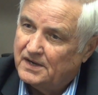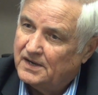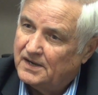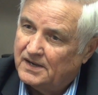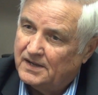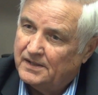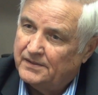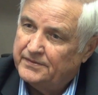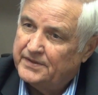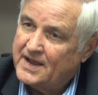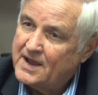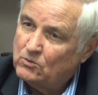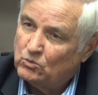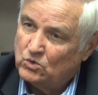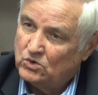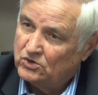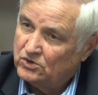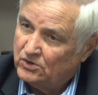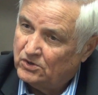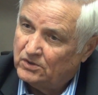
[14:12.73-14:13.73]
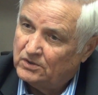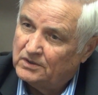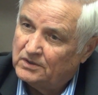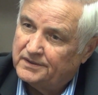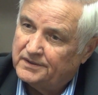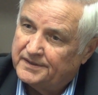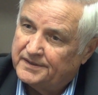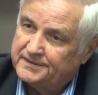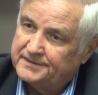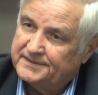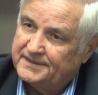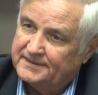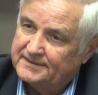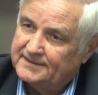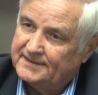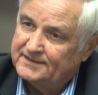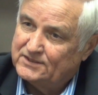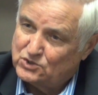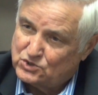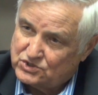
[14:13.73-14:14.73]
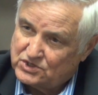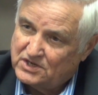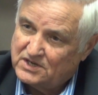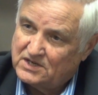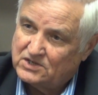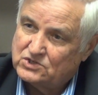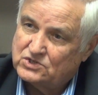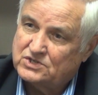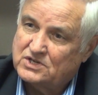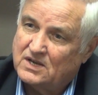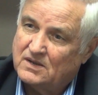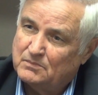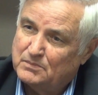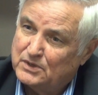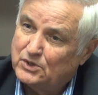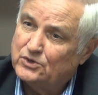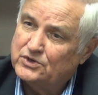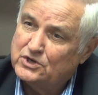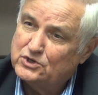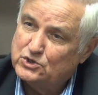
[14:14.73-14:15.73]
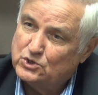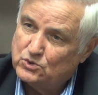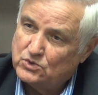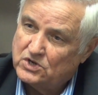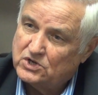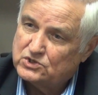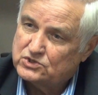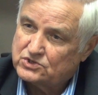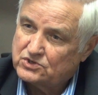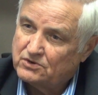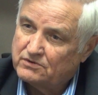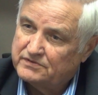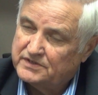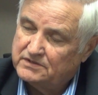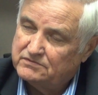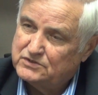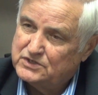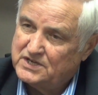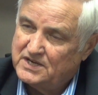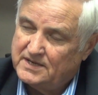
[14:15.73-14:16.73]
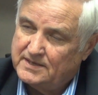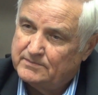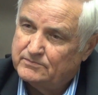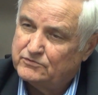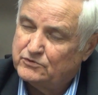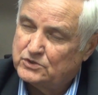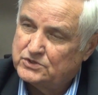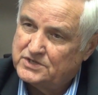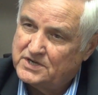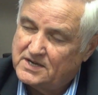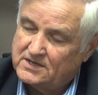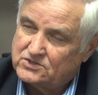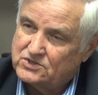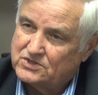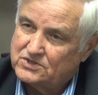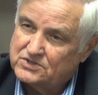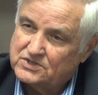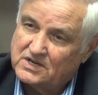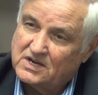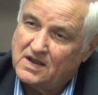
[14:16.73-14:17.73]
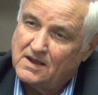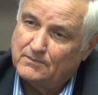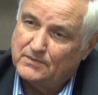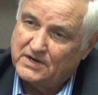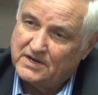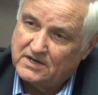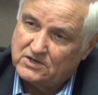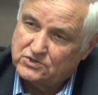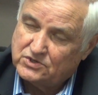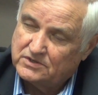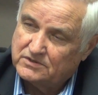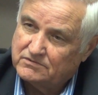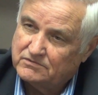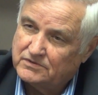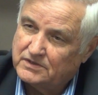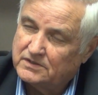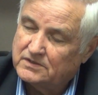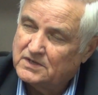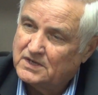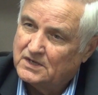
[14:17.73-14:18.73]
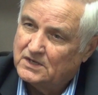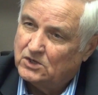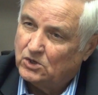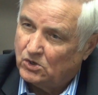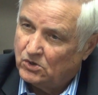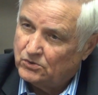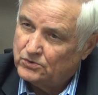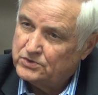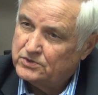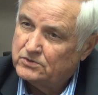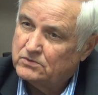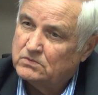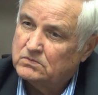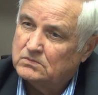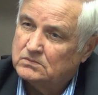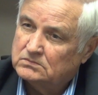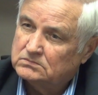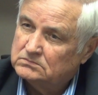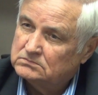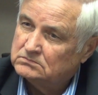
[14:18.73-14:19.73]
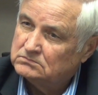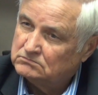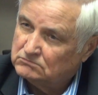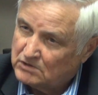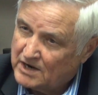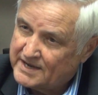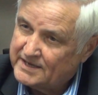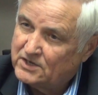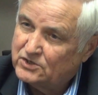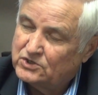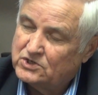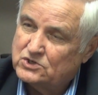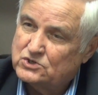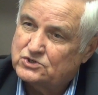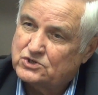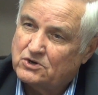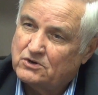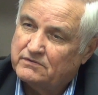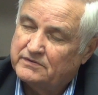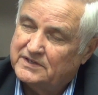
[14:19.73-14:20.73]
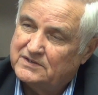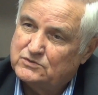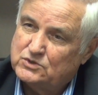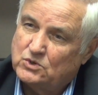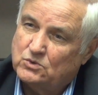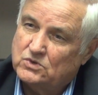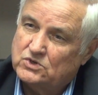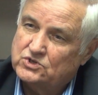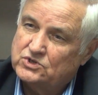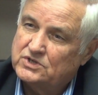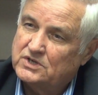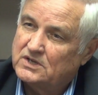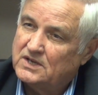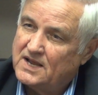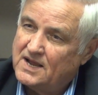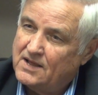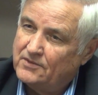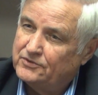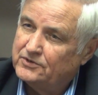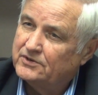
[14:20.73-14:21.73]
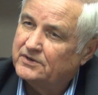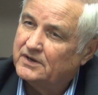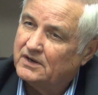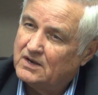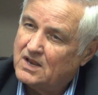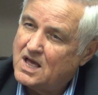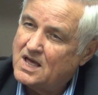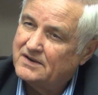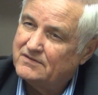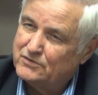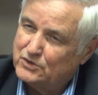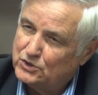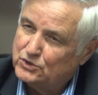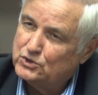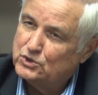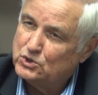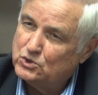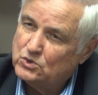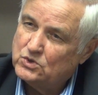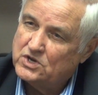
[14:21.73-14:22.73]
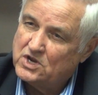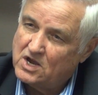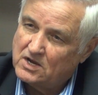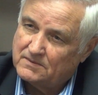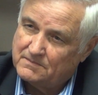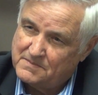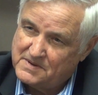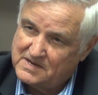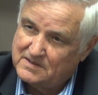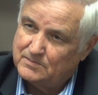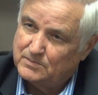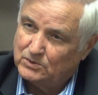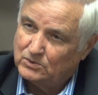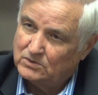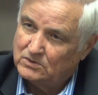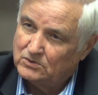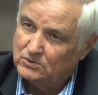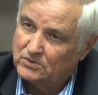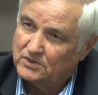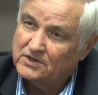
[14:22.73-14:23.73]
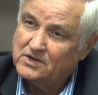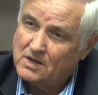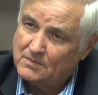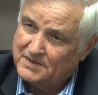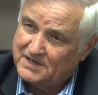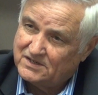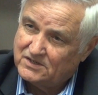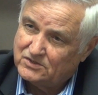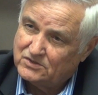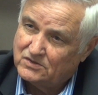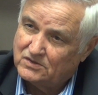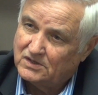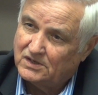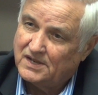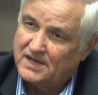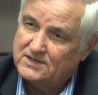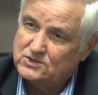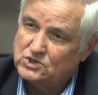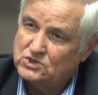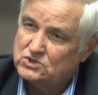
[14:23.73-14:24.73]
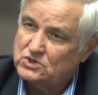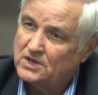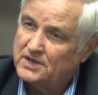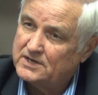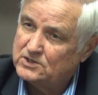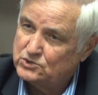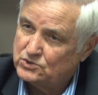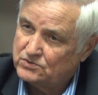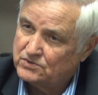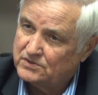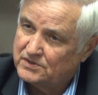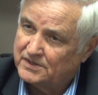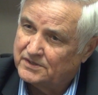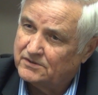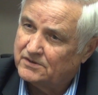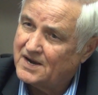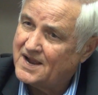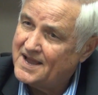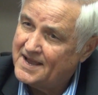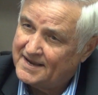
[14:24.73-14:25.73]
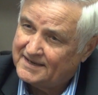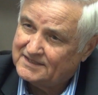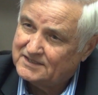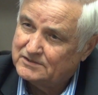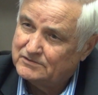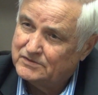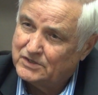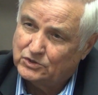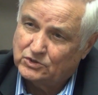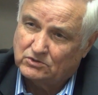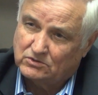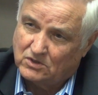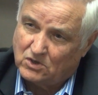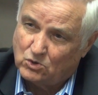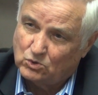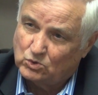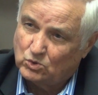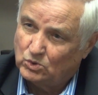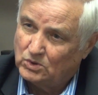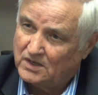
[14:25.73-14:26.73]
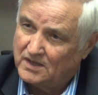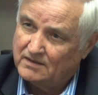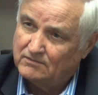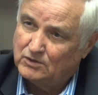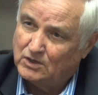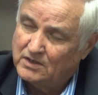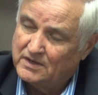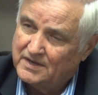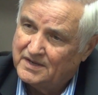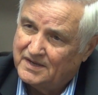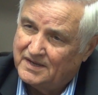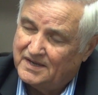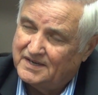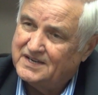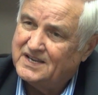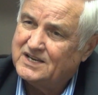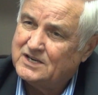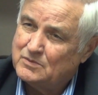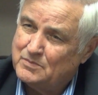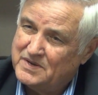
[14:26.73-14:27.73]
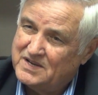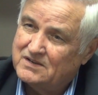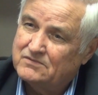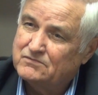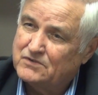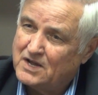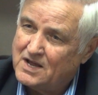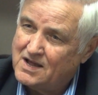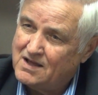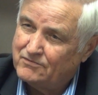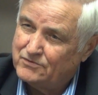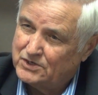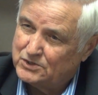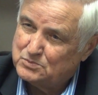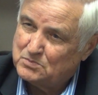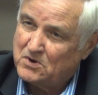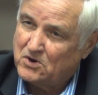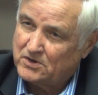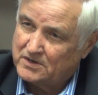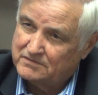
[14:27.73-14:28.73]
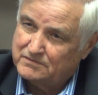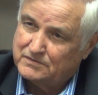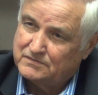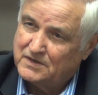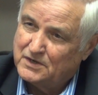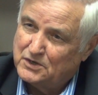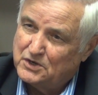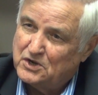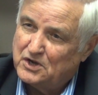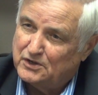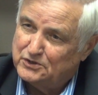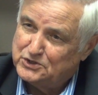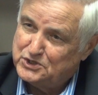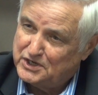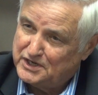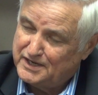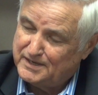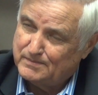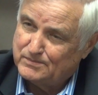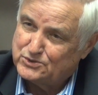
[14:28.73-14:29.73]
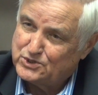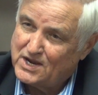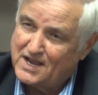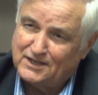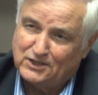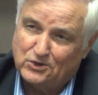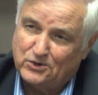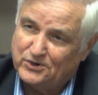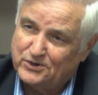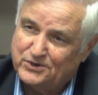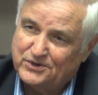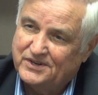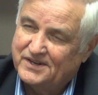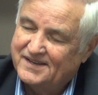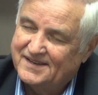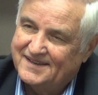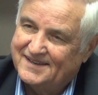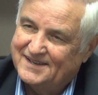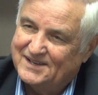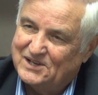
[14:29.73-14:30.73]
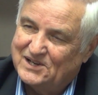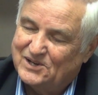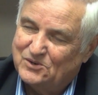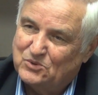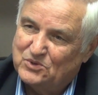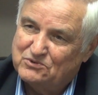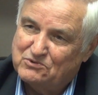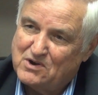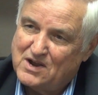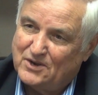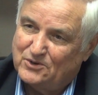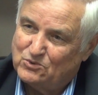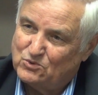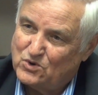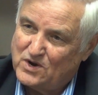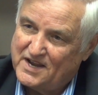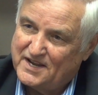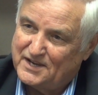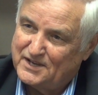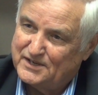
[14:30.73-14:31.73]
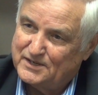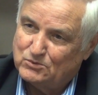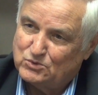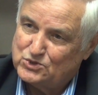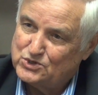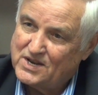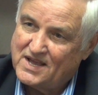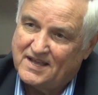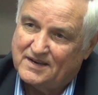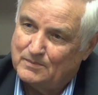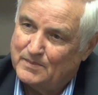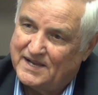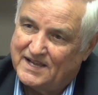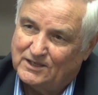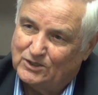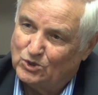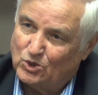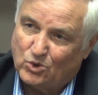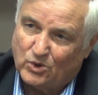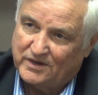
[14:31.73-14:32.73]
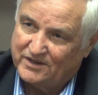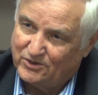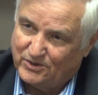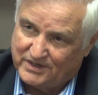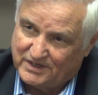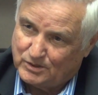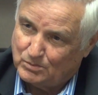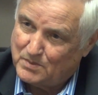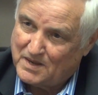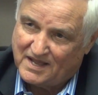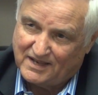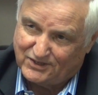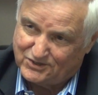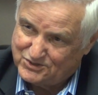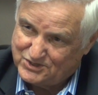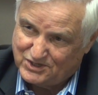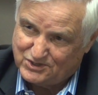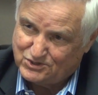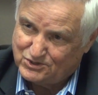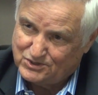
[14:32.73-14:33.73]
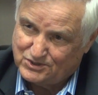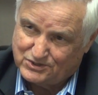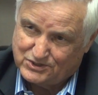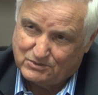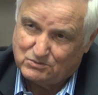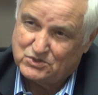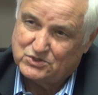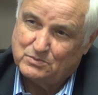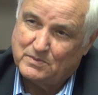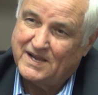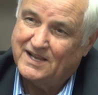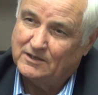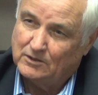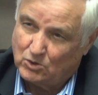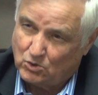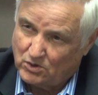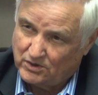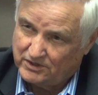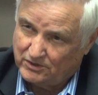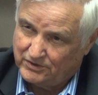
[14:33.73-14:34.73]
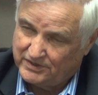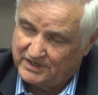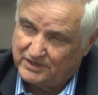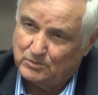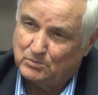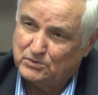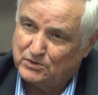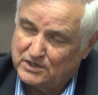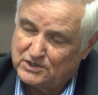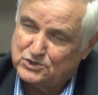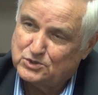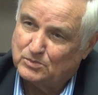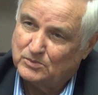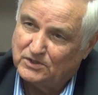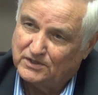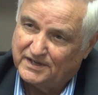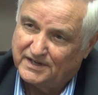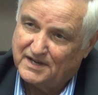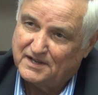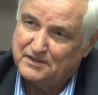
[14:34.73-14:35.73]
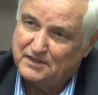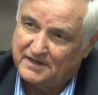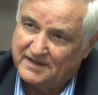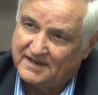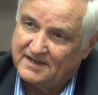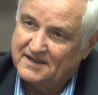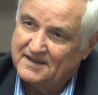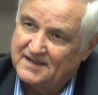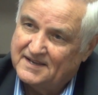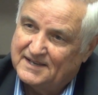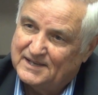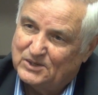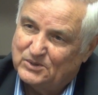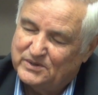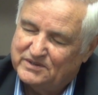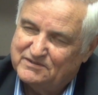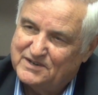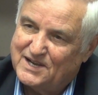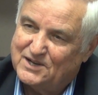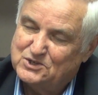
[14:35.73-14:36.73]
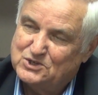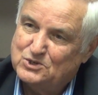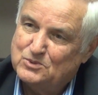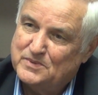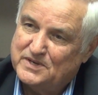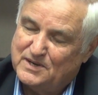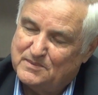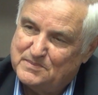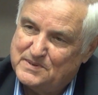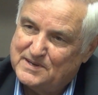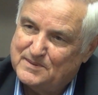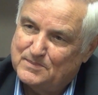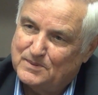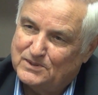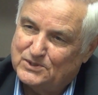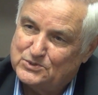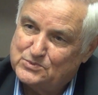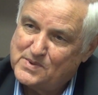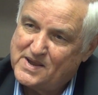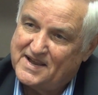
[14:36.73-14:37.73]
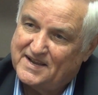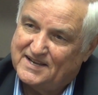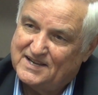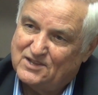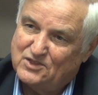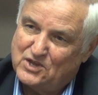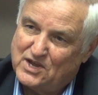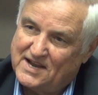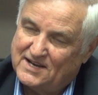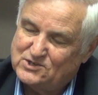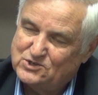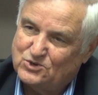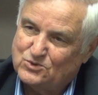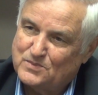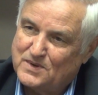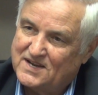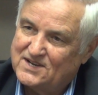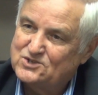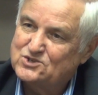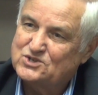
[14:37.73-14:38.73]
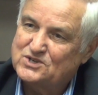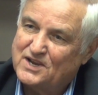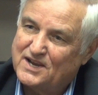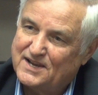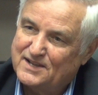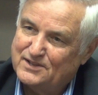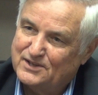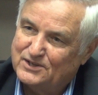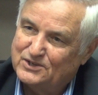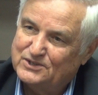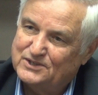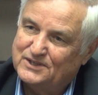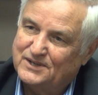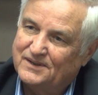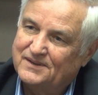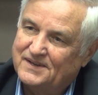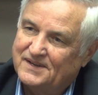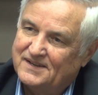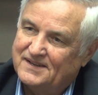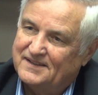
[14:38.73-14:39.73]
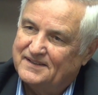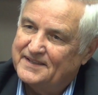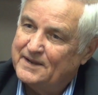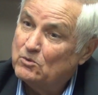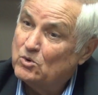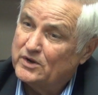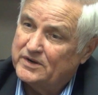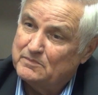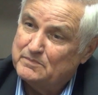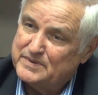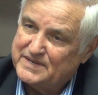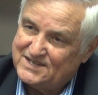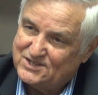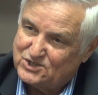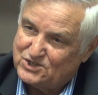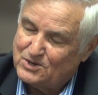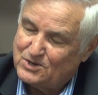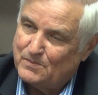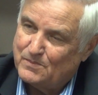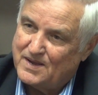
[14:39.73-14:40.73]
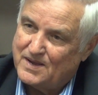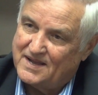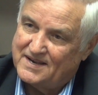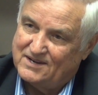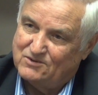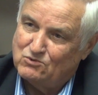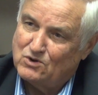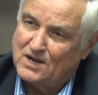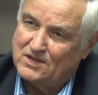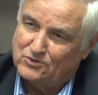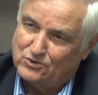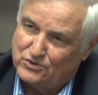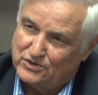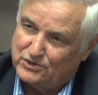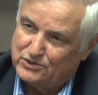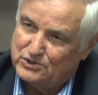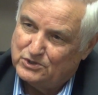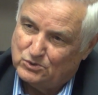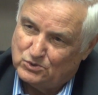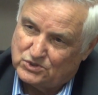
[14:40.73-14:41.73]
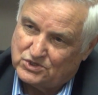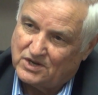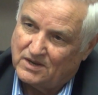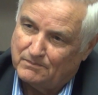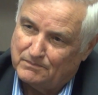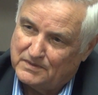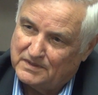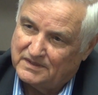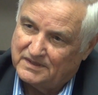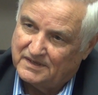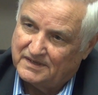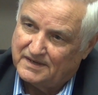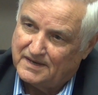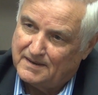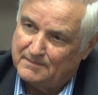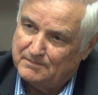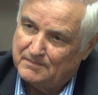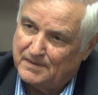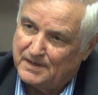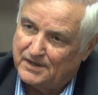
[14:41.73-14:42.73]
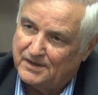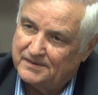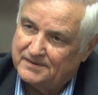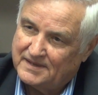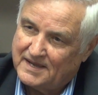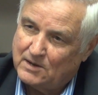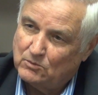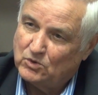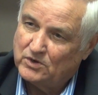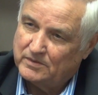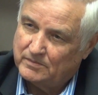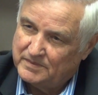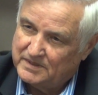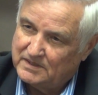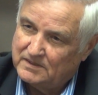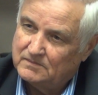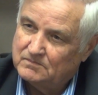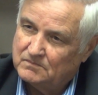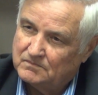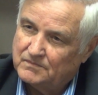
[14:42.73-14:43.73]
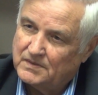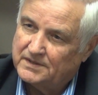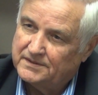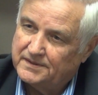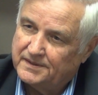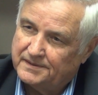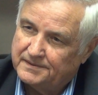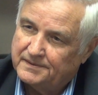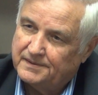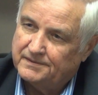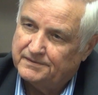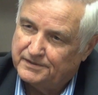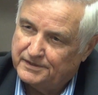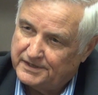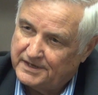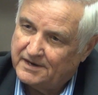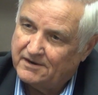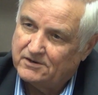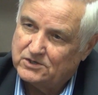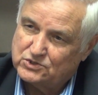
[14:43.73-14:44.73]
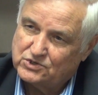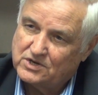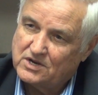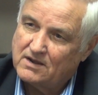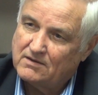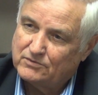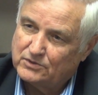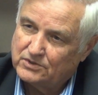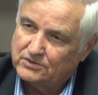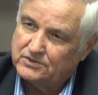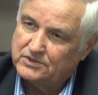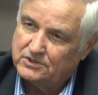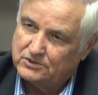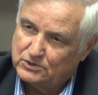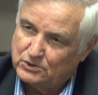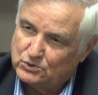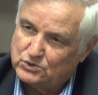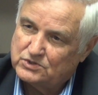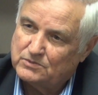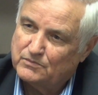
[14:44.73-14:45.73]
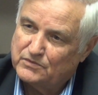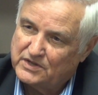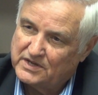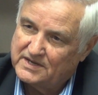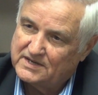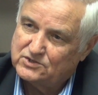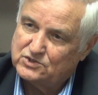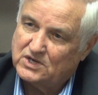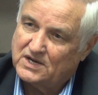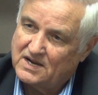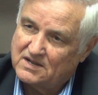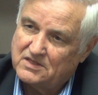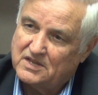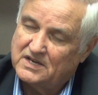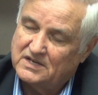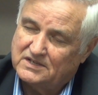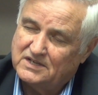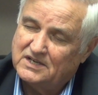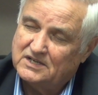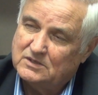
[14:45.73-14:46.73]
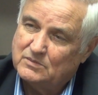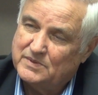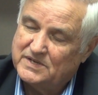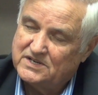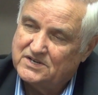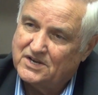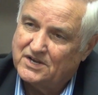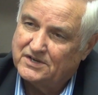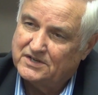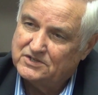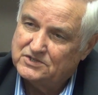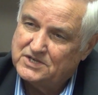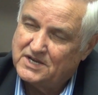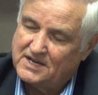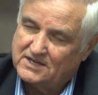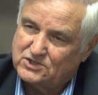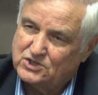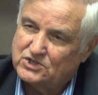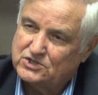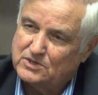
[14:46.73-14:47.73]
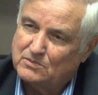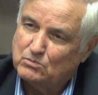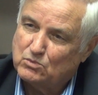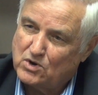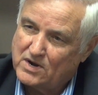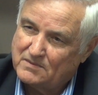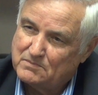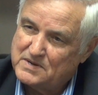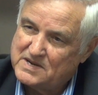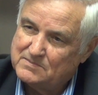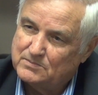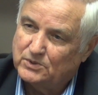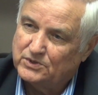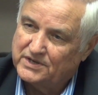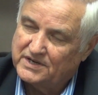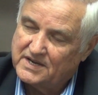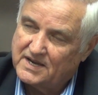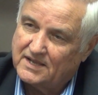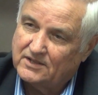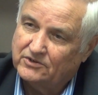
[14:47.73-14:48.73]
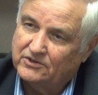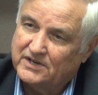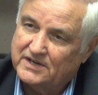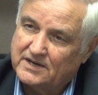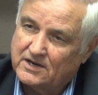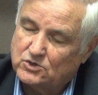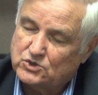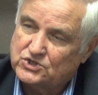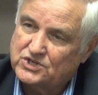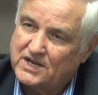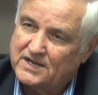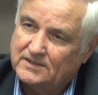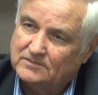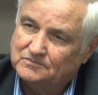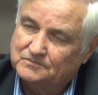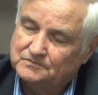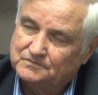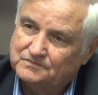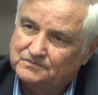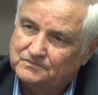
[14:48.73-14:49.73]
that will, in a sense, build a new conservative team for Texas, a combination of the older Reagan conservatives who are still out there and a lot of the new young people who are coming into the legislature and are active at their local level and need to be involved as part of a team. See, I learned with Ronald Reagan, it was not about loyalty to politicians, it was about loyalty to principle. And I think we've got too many people, as Maggie Thatcher might say, that they want to be somebody rather than do something. And I want to be there as governor to do some things that I think need to be done in Texas and bring people together in our state.